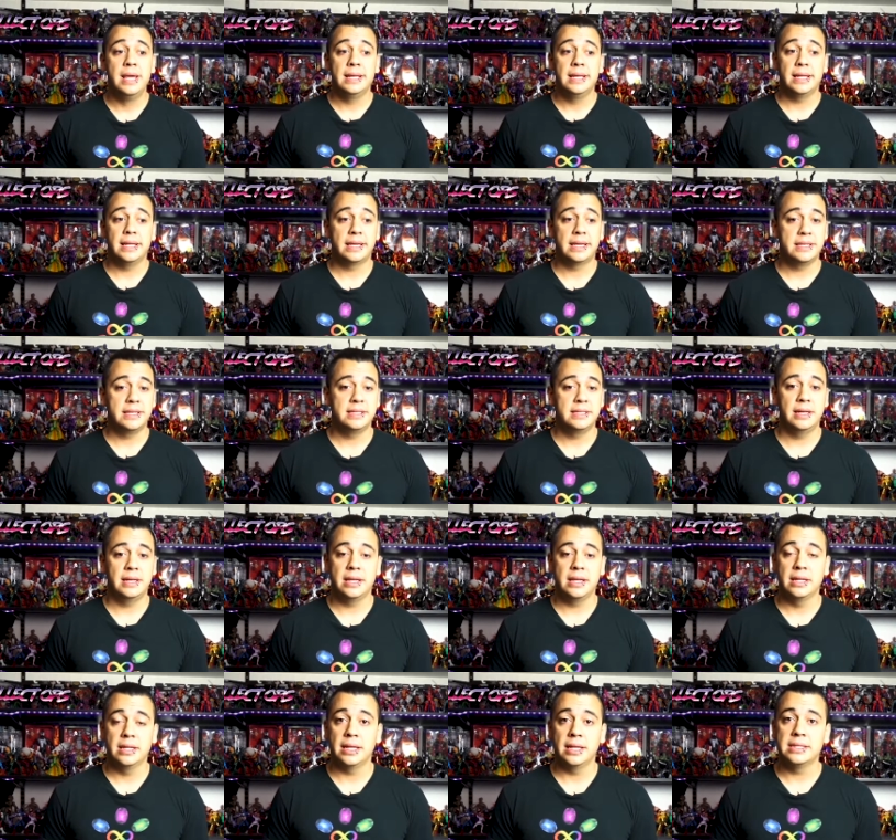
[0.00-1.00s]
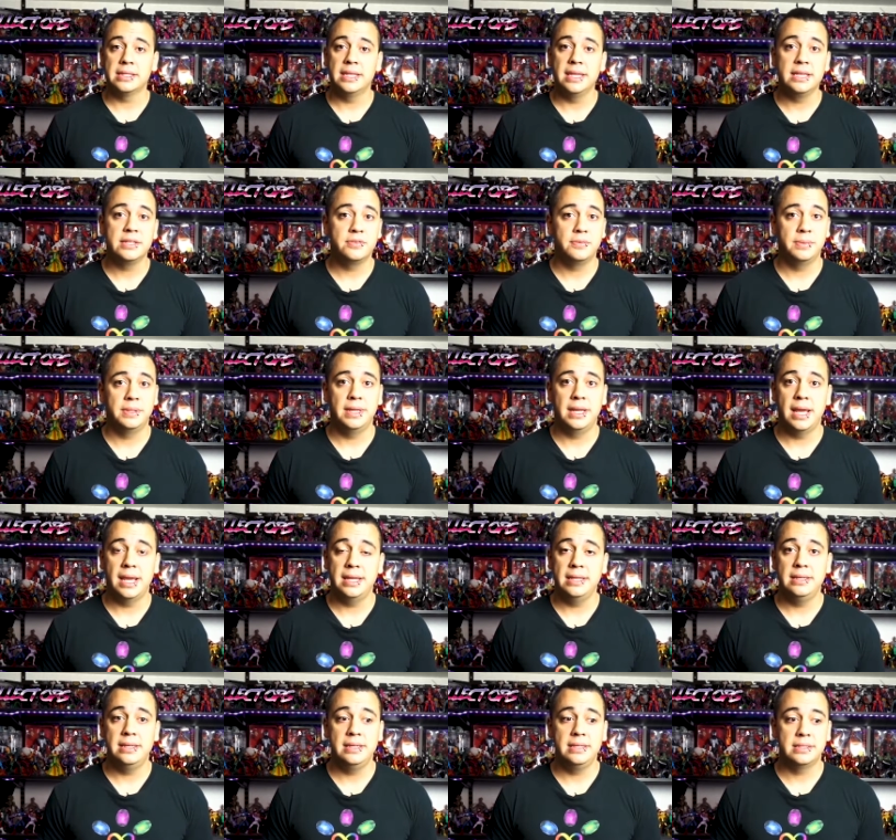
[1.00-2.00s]
Like I said, I collect things from the
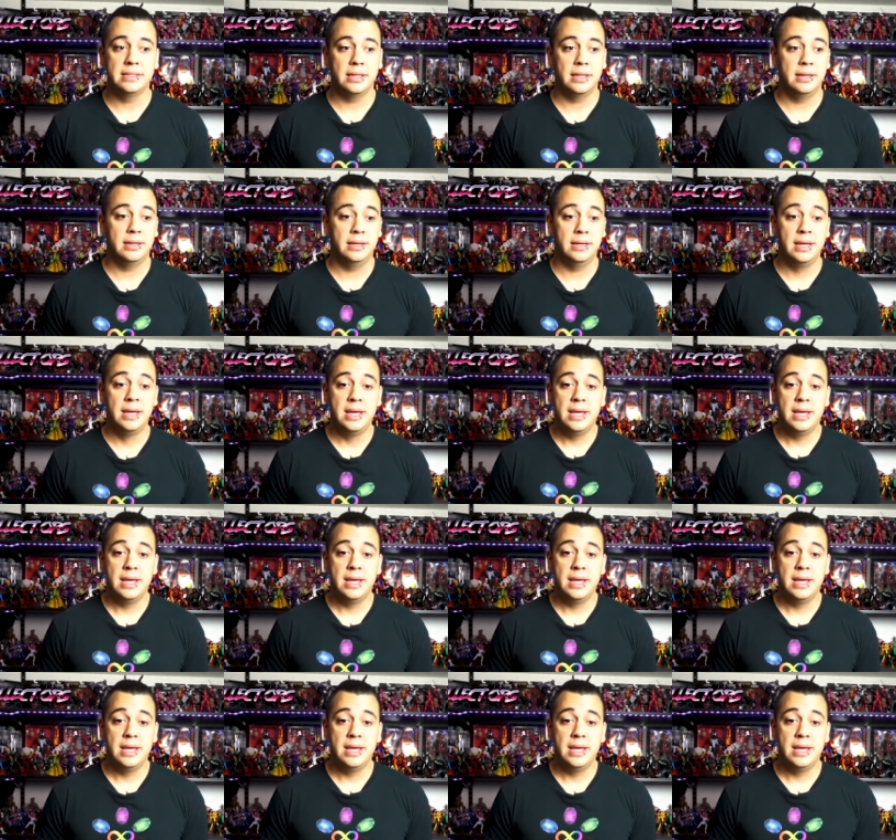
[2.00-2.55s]
90s uh,